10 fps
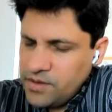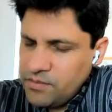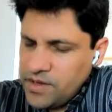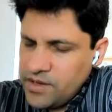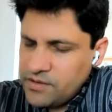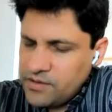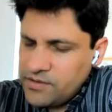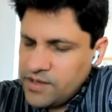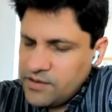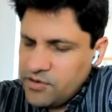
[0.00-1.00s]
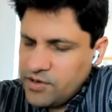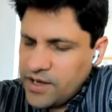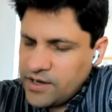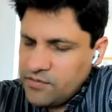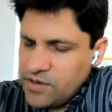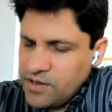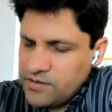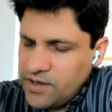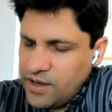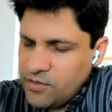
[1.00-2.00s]
the biggest sensory
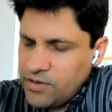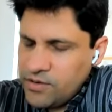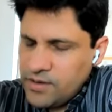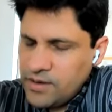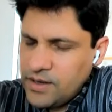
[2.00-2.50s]
activity is sound.